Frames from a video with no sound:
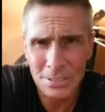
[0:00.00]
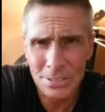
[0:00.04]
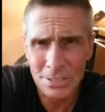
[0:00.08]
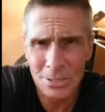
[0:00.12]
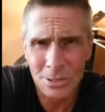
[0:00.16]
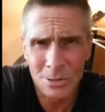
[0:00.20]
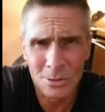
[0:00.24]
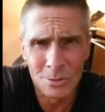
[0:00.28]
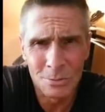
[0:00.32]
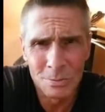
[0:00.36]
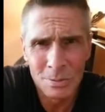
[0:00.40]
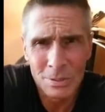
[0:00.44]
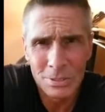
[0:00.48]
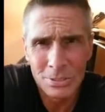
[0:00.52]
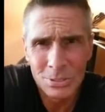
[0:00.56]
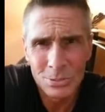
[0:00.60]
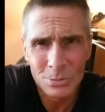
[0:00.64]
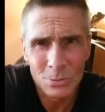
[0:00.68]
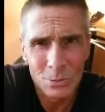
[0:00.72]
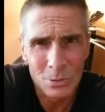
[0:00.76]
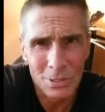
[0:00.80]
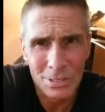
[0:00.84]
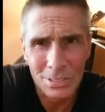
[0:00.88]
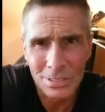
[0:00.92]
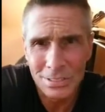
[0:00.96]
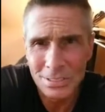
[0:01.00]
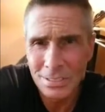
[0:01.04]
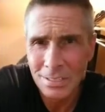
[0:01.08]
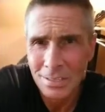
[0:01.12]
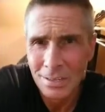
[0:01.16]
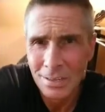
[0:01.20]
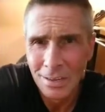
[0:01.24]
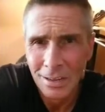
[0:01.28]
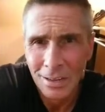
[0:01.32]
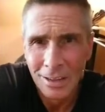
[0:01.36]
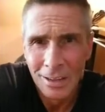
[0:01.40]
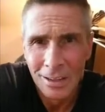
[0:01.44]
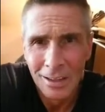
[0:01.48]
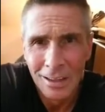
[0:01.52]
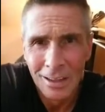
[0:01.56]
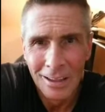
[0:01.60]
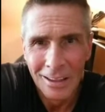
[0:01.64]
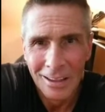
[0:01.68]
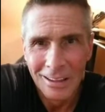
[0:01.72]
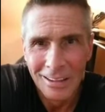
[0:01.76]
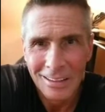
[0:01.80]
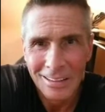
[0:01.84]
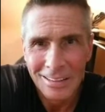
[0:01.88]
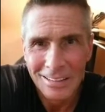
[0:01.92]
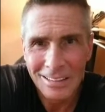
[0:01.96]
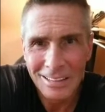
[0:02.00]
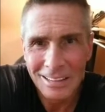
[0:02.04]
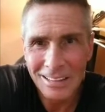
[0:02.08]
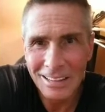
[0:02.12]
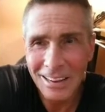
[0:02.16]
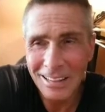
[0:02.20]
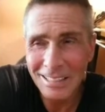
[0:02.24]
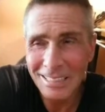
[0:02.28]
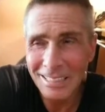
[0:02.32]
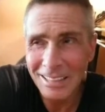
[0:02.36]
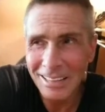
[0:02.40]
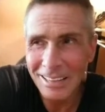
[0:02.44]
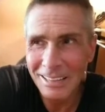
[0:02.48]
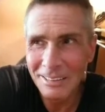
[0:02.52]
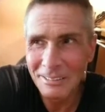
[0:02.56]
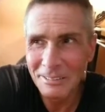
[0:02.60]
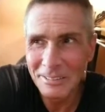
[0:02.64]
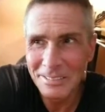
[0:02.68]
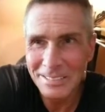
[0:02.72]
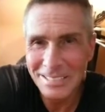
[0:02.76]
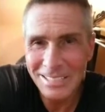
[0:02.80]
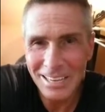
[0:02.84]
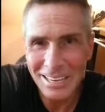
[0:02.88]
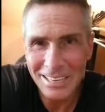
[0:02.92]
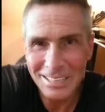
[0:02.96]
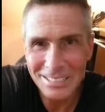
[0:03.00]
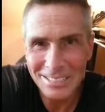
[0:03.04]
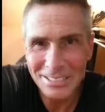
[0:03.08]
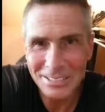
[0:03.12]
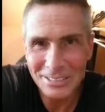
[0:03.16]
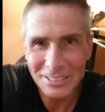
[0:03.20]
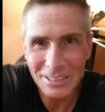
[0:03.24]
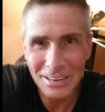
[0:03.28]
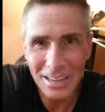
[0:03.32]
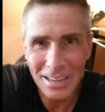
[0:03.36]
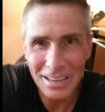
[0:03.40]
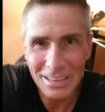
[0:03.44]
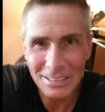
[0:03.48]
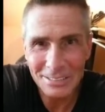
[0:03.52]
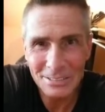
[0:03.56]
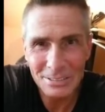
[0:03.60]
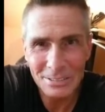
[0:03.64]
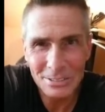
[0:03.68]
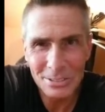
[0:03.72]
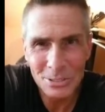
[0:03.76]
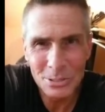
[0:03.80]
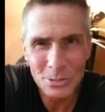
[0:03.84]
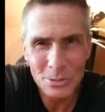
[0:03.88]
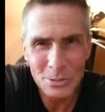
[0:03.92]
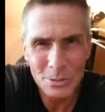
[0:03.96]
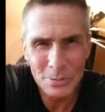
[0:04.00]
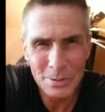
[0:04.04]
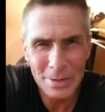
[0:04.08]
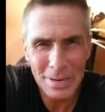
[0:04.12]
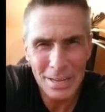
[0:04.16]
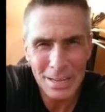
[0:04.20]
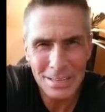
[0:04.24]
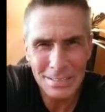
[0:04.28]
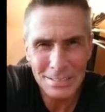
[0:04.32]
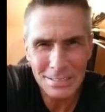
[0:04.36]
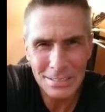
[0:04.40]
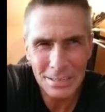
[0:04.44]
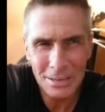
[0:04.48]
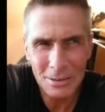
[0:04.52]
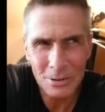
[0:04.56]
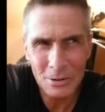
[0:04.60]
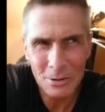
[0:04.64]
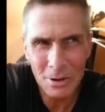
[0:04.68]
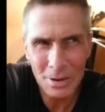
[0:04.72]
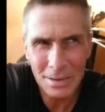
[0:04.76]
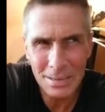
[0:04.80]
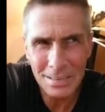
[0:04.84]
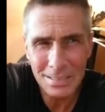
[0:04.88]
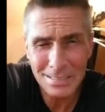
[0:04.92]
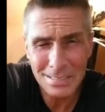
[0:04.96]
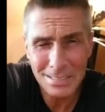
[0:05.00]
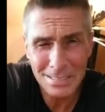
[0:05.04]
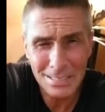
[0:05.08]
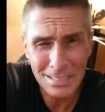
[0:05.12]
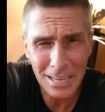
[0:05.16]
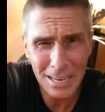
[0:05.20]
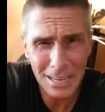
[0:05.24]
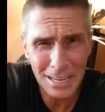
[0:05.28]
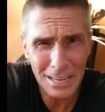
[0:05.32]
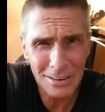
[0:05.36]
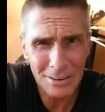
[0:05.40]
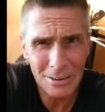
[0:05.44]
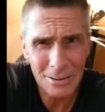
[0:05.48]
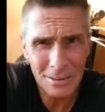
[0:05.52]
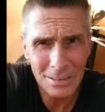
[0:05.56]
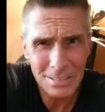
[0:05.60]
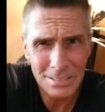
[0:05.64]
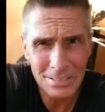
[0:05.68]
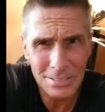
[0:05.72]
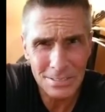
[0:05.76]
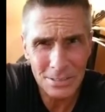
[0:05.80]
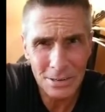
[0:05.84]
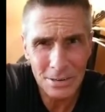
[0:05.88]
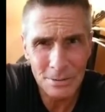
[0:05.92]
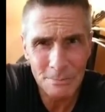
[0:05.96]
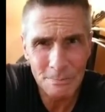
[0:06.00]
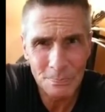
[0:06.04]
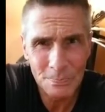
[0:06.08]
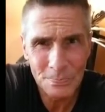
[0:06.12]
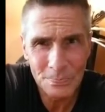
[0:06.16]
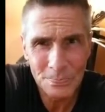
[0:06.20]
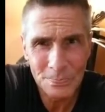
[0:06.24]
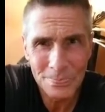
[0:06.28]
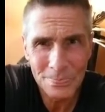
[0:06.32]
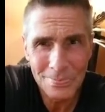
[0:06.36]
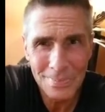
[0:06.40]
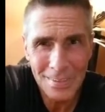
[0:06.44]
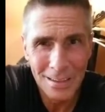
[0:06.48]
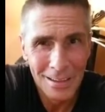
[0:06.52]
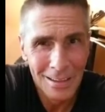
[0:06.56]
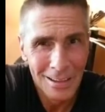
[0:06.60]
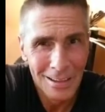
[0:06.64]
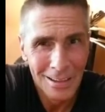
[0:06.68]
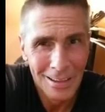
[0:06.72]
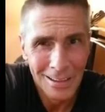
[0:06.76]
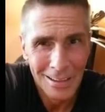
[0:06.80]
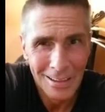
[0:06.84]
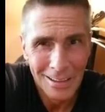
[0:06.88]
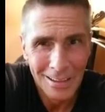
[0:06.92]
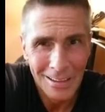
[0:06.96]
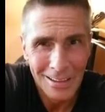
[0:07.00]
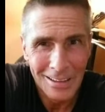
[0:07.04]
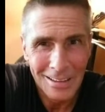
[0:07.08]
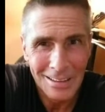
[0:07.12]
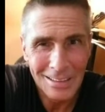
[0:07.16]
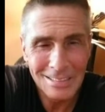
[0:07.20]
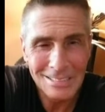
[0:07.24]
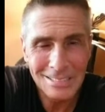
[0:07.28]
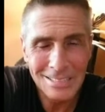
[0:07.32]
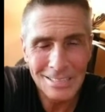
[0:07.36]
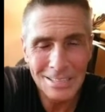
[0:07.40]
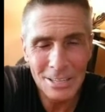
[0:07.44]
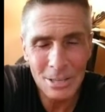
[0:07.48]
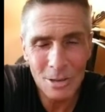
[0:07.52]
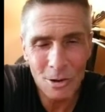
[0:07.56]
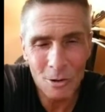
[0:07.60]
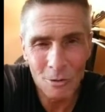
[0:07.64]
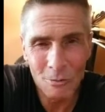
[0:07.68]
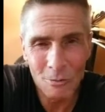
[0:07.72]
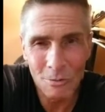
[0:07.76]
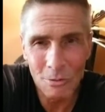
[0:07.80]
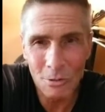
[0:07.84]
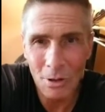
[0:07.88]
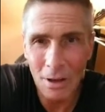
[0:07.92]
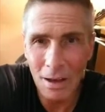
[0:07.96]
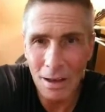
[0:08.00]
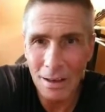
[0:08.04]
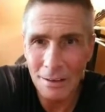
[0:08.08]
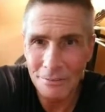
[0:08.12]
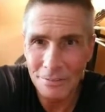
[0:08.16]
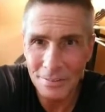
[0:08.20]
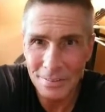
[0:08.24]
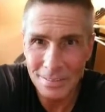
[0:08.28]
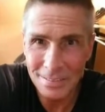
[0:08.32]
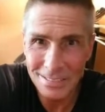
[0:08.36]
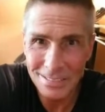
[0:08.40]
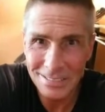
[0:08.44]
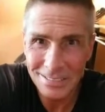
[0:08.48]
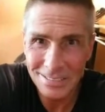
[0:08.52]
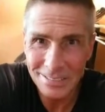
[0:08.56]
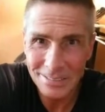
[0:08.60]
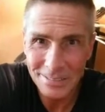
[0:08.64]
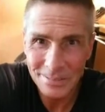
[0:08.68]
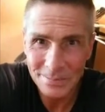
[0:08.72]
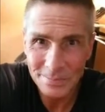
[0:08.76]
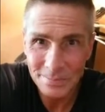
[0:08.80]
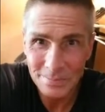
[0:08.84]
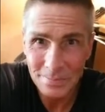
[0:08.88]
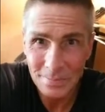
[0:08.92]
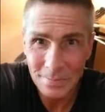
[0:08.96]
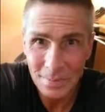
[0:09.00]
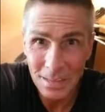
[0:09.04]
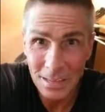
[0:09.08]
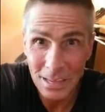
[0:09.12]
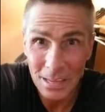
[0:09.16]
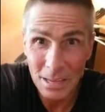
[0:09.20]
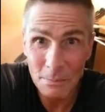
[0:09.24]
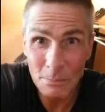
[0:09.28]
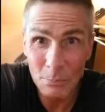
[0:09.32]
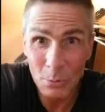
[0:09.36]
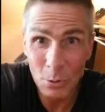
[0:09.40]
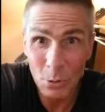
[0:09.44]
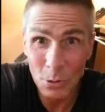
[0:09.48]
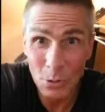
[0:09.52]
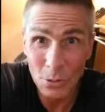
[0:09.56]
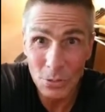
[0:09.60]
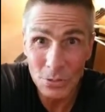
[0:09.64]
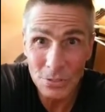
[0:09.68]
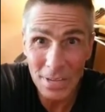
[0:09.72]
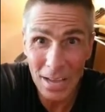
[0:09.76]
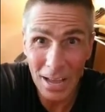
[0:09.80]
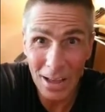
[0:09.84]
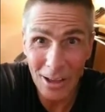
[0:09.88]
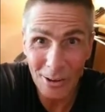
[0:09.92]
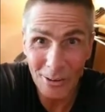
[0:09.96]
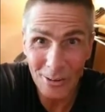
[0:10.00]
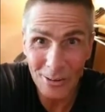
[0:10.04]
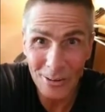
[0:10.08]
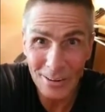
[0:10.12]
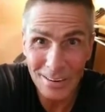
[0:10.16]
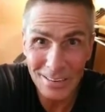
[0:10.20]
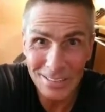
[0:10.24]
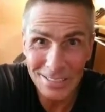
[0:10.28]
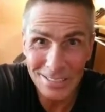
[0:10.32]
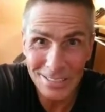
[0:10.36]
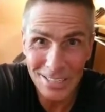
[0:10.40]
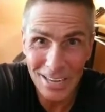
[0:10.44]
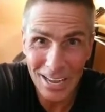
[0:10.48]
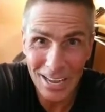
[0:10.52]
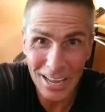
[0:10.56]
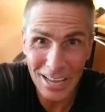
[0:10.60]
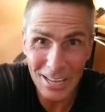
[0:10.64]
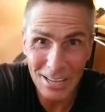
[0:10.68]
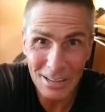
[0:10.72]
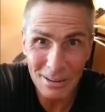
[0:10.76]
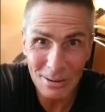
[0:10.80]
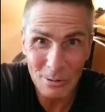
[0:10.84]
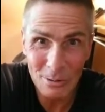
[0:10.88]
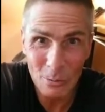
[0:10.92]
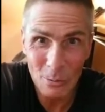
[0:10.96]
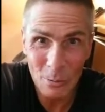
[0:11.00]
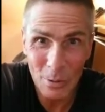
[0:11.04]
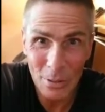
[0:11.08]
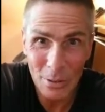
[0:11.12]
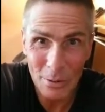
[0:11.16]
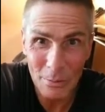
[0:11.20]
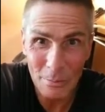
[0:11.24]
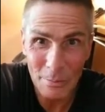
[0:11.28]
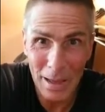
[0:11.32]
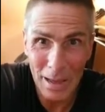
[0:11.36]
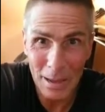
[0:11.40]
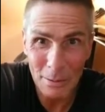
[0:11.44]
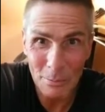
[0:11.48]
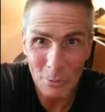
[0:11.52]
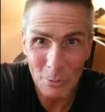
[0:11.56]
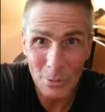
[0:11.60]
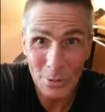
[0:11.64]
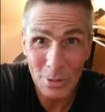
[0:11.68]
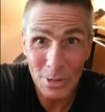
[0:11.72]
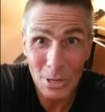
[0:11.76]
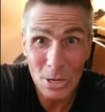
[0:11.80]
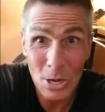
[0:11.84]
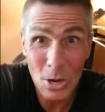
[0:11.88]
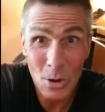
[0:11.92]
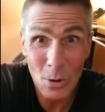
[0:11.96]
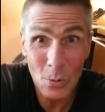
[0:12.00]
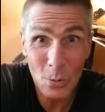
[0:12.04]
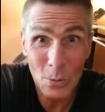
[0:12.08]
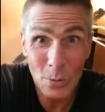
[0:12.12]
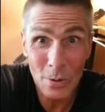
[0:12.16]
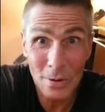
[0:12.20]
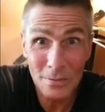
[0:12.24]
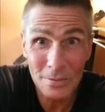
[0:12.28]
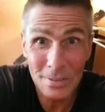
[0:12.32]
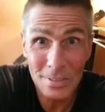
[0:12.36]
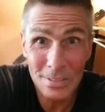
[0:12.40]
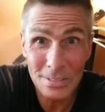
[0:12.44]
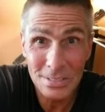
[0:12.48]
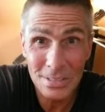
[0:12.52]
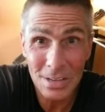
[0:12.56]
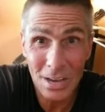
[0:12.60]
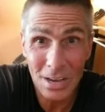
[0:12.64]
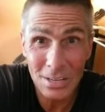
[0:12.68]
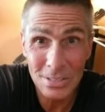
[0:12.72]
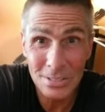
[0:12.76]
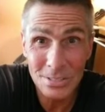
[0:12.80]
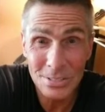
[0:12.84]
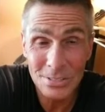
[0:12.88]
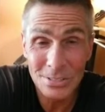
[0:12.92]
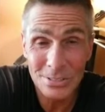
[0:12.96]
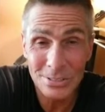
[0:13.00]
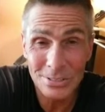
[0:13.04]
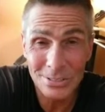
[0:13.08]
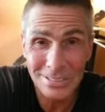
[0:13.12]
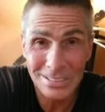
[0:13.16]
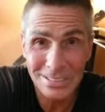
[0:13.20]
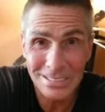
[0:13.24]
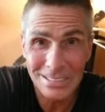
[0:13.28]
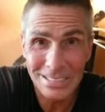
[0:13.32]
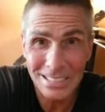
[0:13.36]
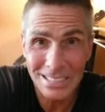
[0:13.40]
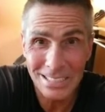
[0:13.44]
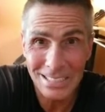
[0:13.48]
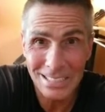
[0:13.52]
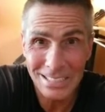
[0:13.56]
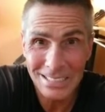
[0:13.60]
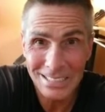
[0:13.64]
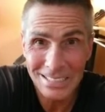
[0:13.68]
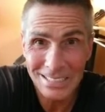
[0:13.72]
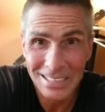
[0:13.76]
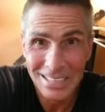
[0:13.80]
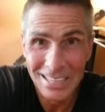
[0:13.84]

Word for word: so much worse. Then I think it was yesterday, two, three days ago, August 2nd, August 3rd, he's in the Oval Office. He pulls out a giant weather map with a cone of uncertainty.